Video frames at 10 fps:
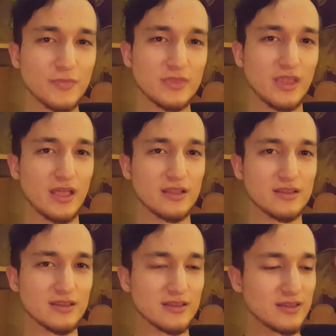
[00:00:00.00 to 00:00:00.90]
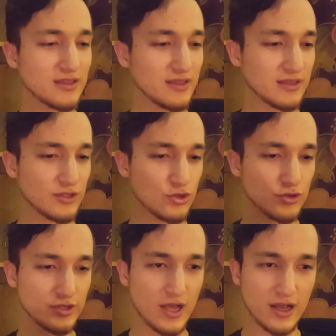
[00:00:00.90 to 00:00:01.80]
then
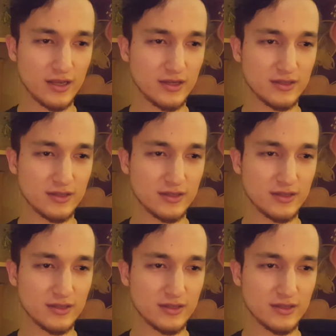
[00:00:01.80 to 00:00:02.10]
you're not